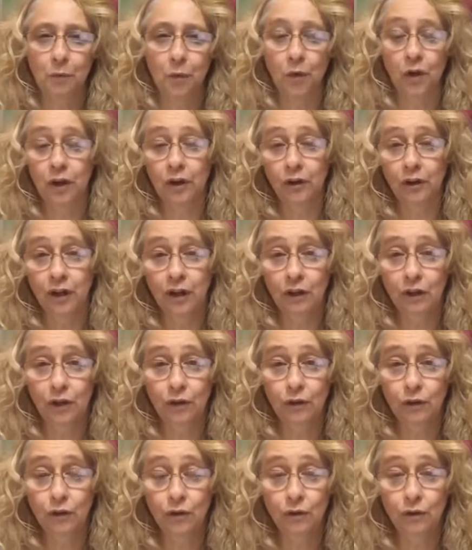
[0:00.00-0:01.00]
or you look at the
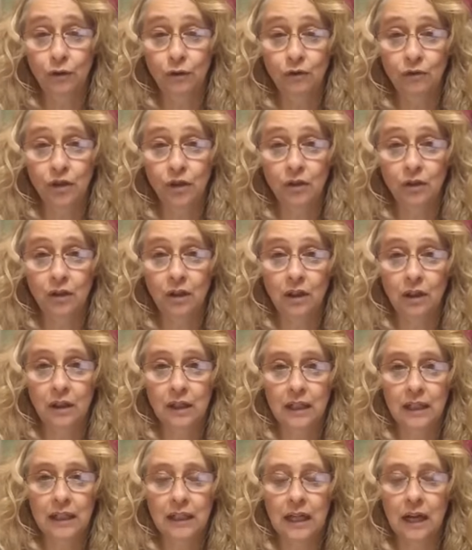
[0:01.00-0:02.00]
news, you're going to
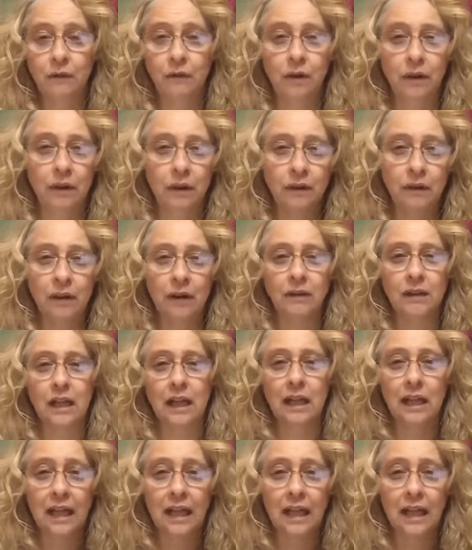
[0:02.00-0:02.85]
discover that there's a